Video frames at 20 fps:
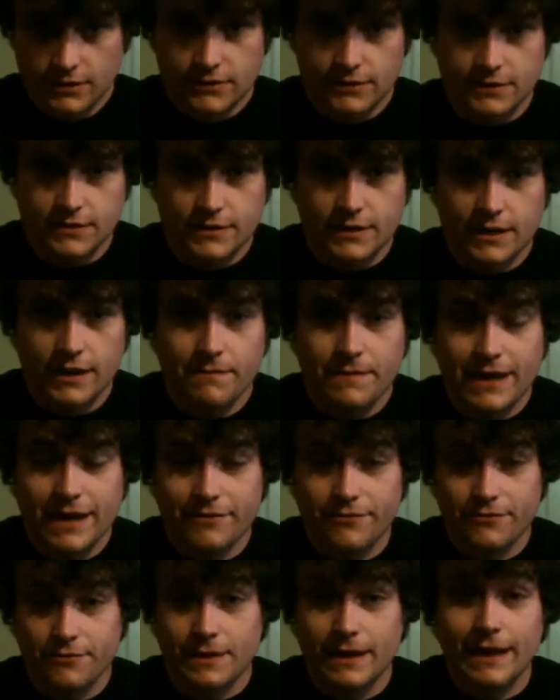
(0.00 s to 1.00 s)
Just got back
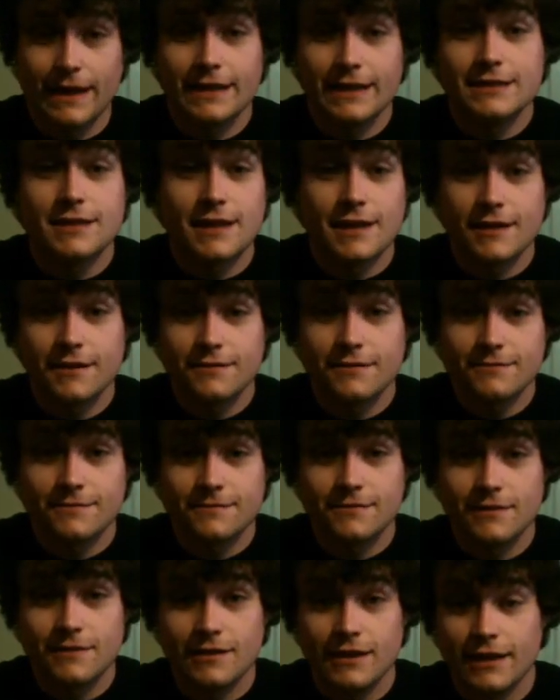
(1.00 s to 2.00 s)
from K Town,
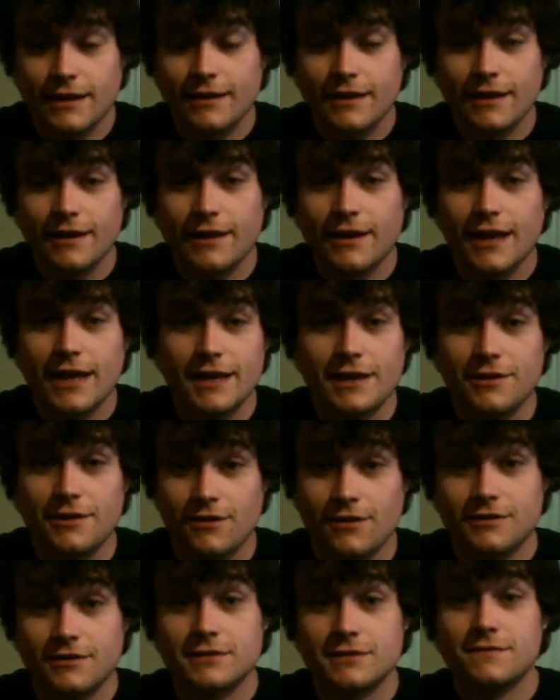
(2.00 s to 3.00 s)
aka
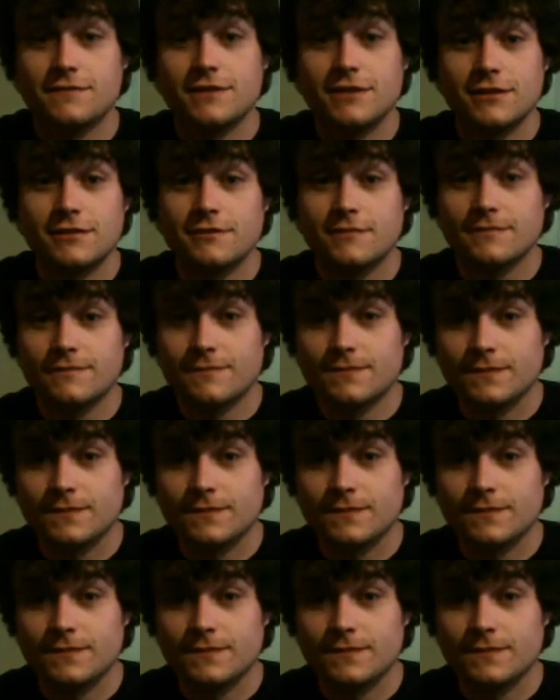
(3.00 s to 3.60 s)
Knoxville.